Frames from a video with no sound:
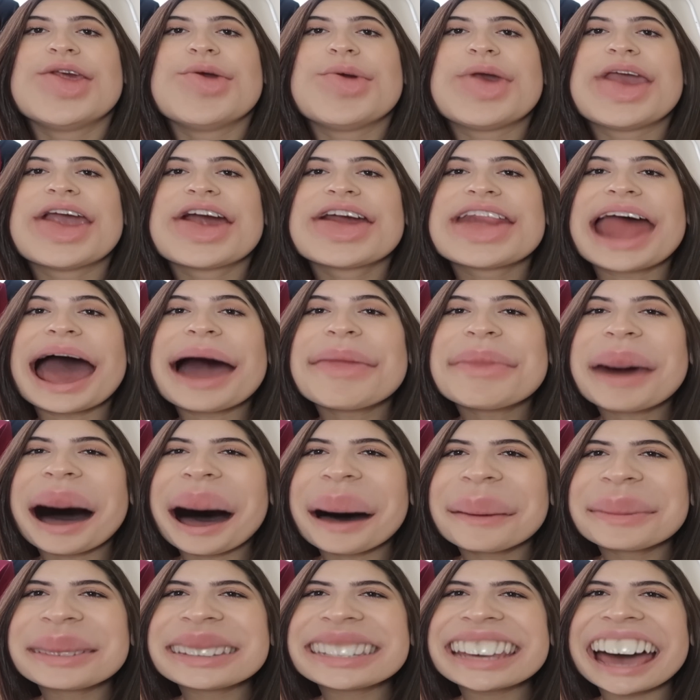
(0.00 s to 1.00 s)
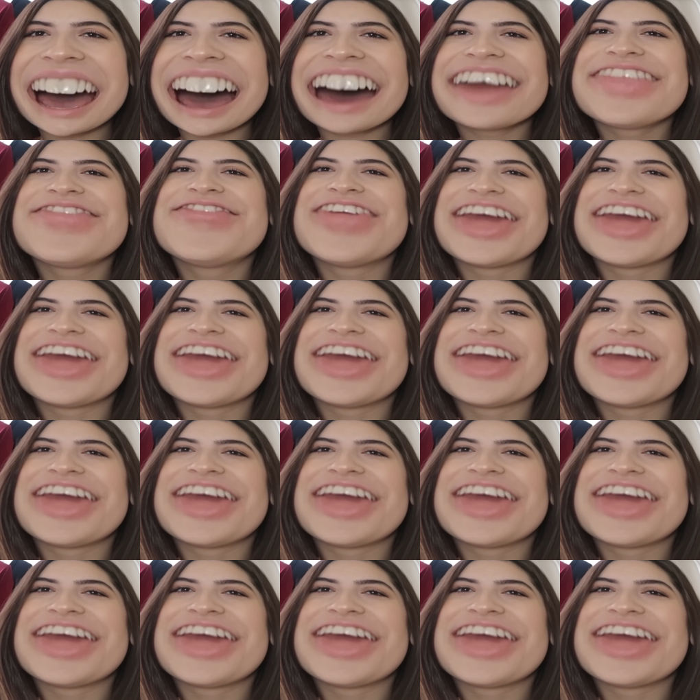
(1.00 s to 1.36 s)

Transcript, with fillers: You hear that, mom and dad?